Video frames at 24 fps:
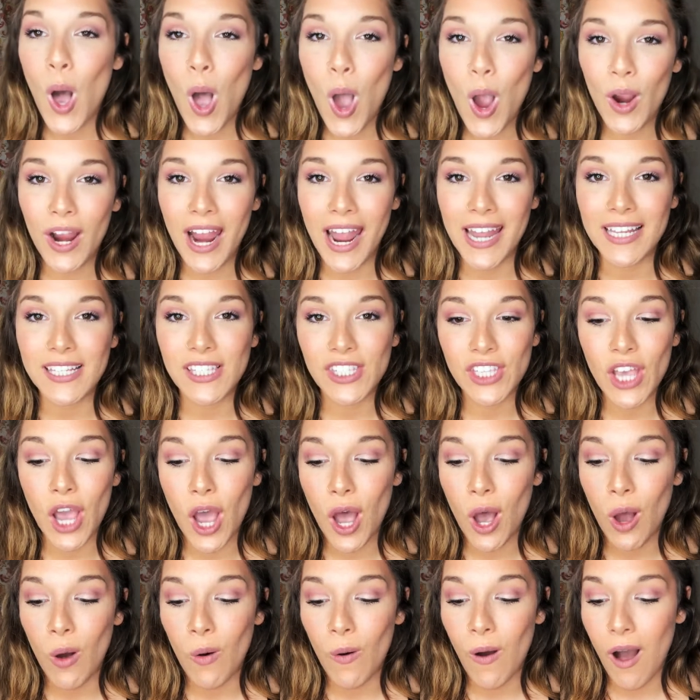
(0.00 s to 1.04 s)
All right,
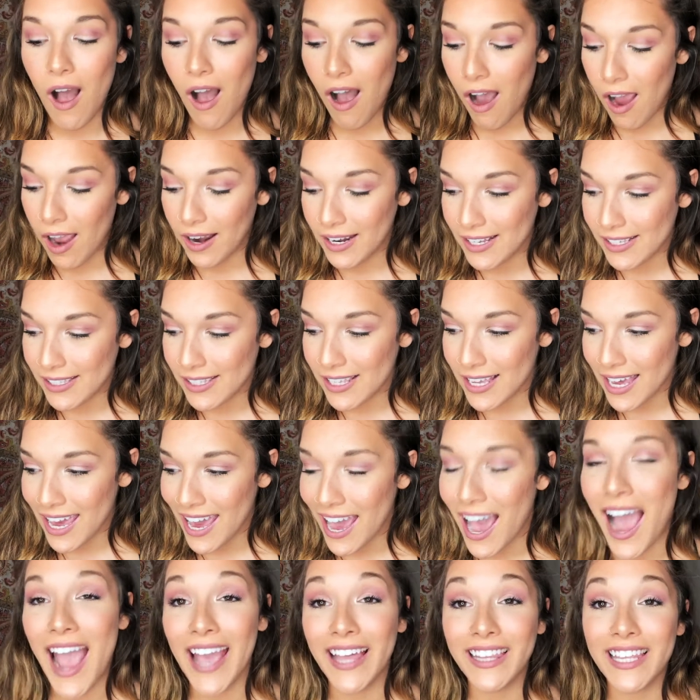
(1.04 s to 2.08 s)
so honestly,
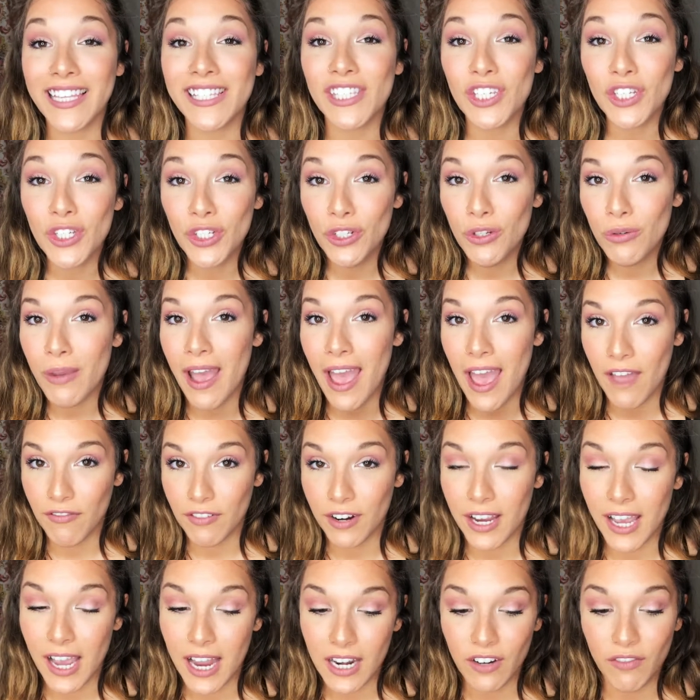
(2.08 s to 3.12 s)
I listen to
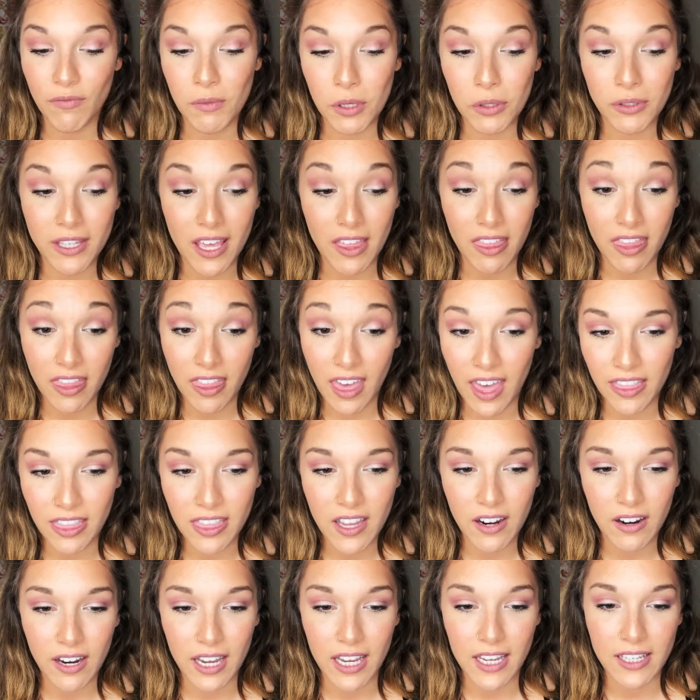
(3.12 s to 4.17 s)
every kind of music that
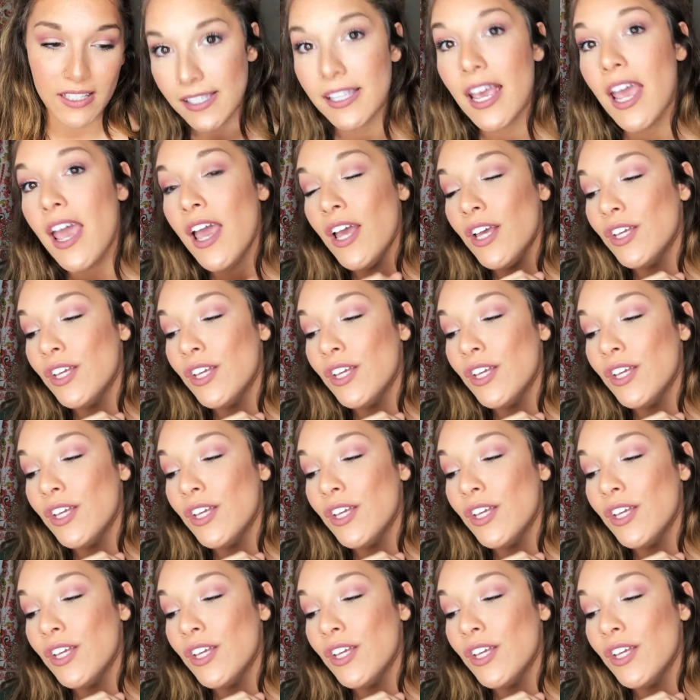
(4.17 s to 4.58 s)
there is.